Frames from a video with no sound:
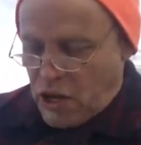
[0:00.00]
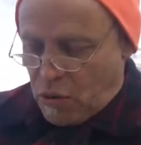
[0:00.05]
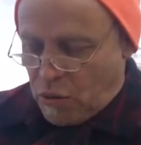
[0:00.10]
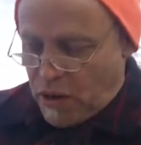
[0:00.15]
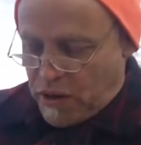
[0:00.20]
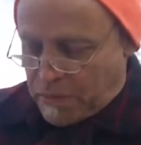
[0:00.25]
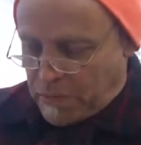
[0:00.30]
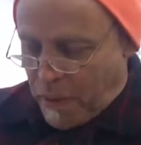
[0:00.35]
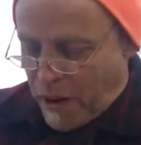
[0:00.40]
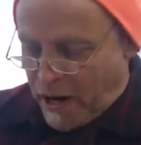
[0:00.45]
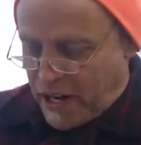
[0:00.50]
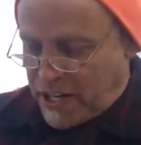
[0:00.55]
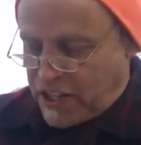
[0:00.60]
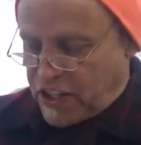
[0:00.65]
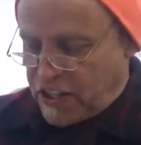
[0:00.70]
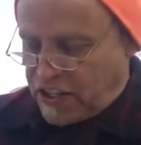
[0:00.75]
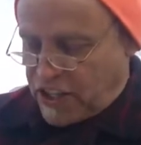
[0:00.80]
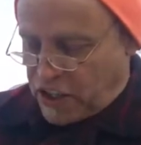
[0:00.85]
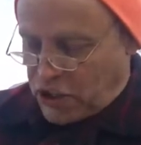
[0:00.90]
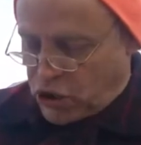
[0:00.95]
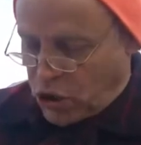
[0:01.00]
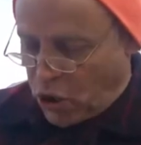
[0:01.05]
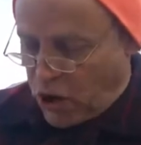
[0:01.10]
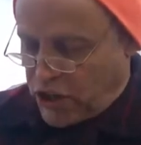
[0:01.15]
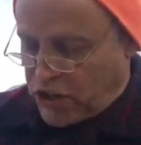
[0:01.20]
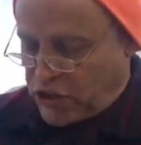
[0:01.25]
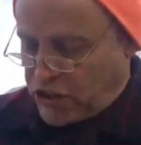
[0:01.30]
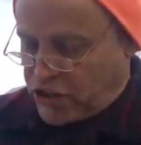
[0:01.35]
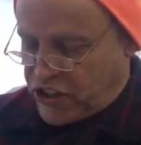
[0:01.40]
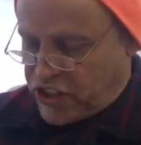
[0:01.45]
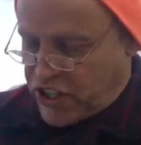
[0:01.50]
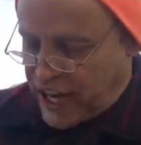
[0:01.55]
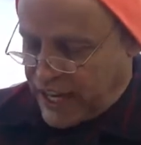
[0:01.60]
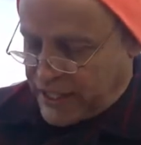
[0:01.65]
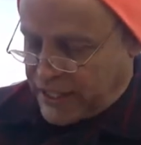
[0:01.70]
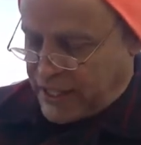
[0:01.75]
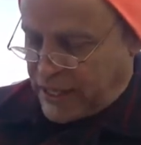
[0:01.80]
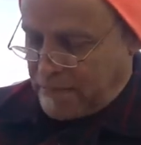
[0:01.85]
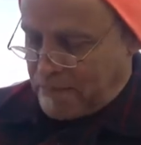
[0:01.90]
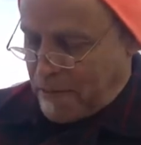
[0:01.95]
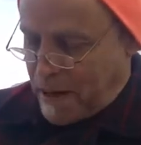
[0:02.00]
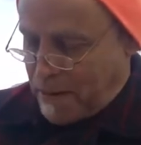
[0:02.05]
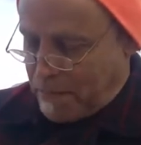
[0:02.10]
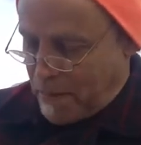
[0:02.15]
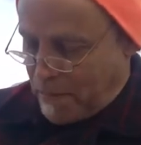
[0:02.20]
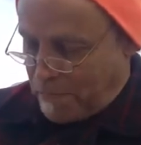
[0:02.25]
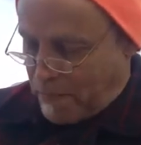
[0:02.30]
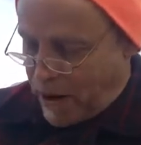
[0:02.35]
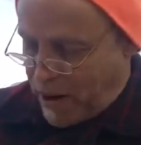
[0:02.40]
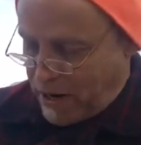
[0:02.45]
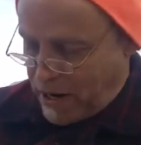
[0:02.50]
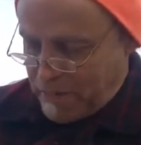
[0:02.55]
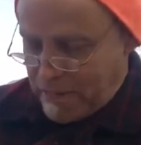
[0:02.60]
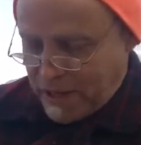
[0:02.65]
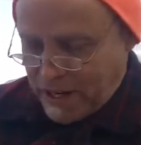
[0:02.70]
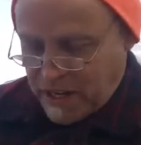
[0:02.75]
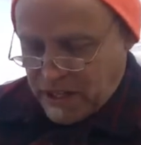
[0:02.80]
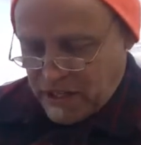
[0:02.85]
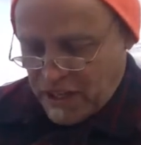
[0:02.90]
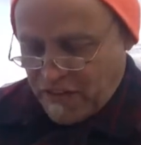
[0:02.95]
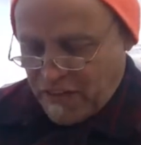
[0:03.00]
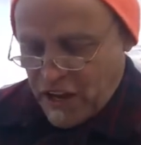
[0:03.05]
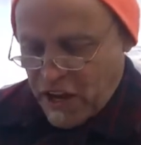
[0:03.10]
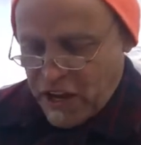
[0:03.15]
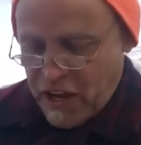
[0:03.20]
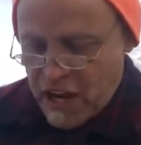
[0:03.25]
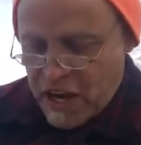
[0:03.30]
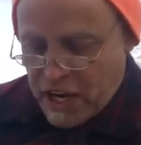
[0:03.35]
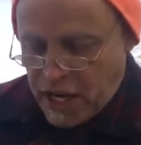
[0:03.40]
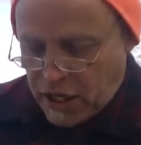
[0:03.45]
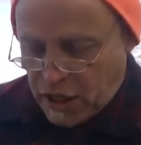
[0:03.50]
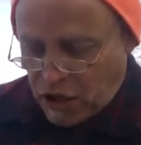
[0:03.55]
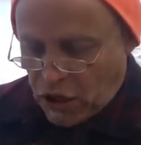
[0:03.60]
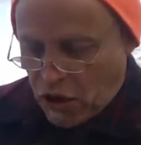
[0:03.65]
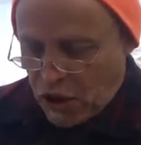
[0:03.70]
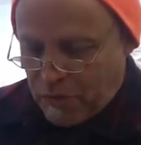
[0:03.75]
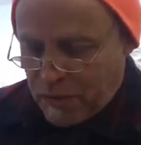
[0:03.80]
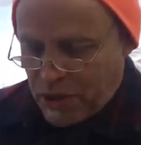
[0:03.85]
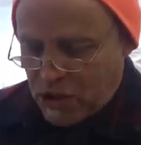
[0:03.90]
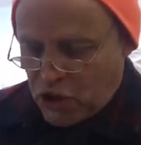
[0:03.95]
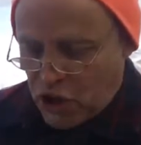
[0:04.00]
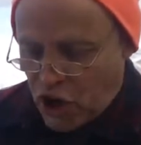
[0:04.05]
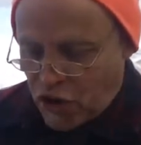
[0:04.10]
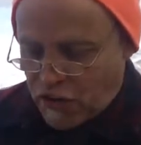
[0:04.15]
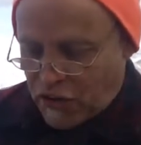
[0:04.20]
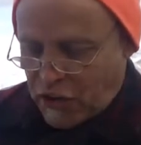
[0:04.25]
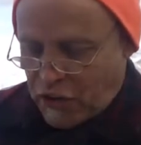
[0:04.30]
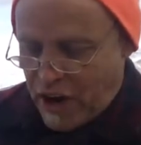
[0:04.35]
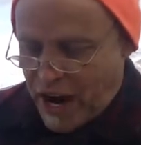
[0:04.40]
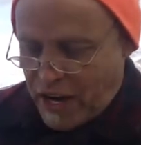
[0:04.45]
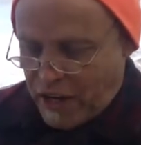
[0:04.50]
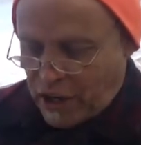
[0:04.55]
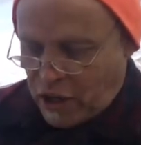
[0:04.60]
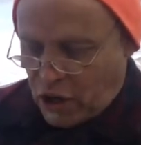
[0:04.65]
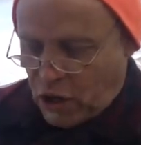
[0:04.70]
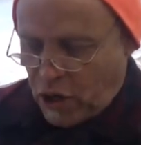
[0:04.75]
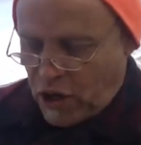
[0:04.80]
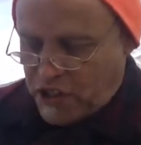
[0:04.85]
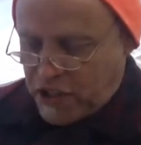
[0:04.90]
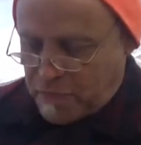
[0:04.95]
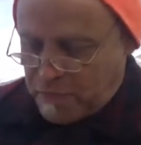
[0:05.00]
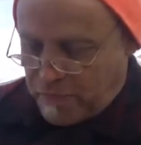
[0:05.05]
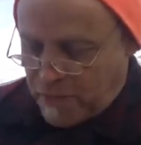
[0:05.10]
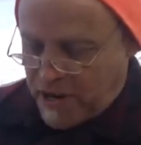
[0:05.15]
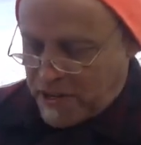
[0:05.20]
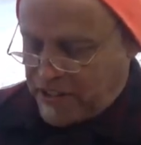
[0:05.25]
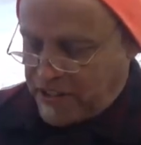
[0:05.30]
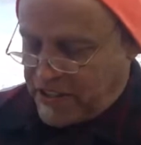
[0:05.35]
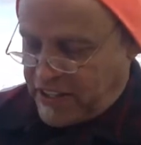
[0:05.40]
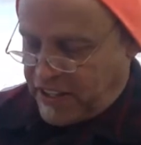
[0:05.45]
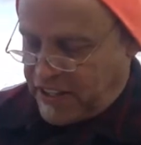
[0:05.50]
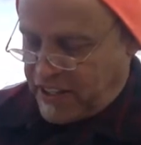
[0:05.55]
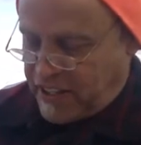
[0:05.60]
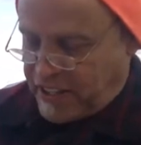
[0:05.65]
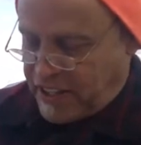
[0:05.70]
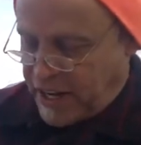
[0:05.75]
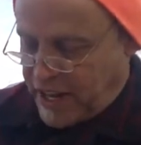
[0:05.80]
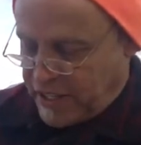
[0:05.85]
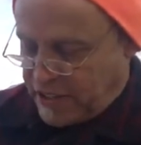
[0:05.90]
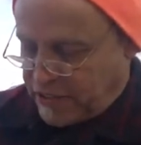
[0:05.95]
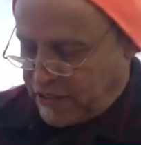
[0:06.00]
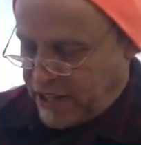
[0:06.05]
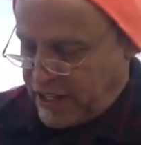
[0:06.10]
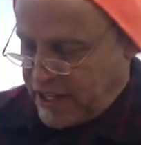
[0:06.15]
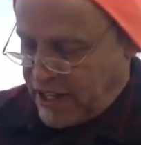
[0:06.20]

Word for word: which punishes and tortures sentencing people, partly because of the enormous overcrowding courts and prisons in this country.